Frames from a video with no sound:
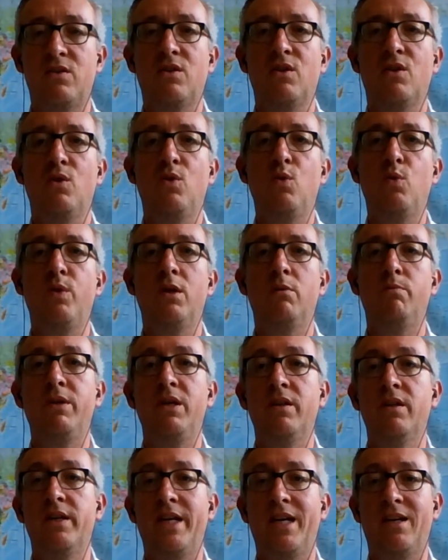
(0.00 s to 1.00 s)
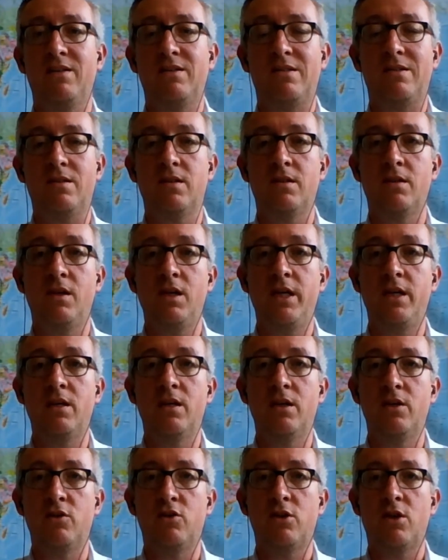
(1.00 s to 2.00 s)
who will be the next leader
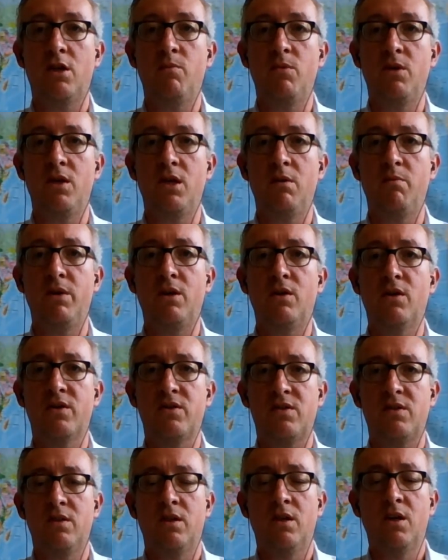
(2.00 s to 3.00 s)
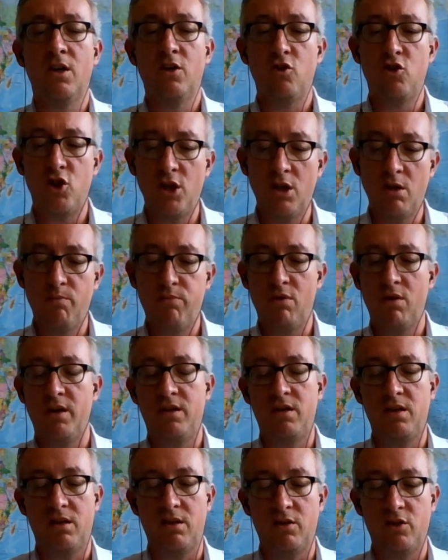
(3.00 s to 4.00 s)
in Germany, because the
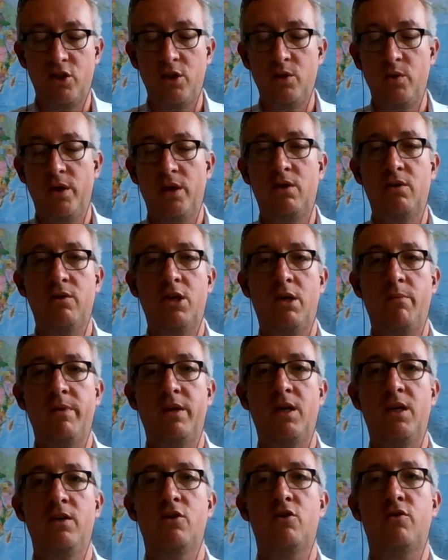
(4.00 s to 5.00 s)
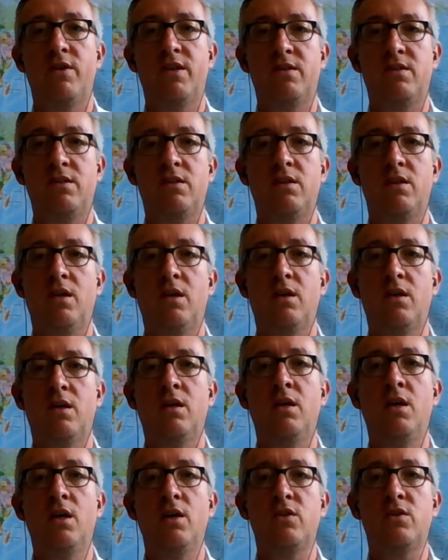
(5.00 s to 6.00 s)
geopolitical, geoeconomic interests are
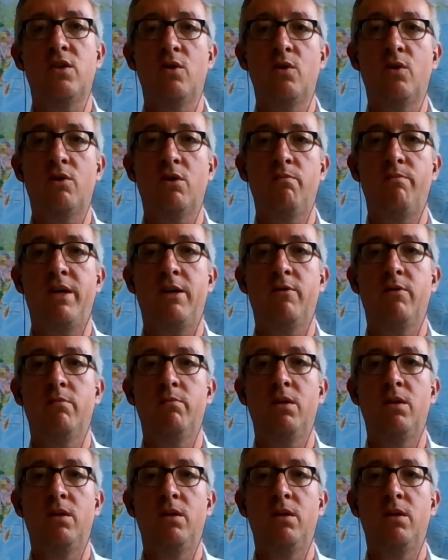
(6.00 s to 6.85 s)
so comparable.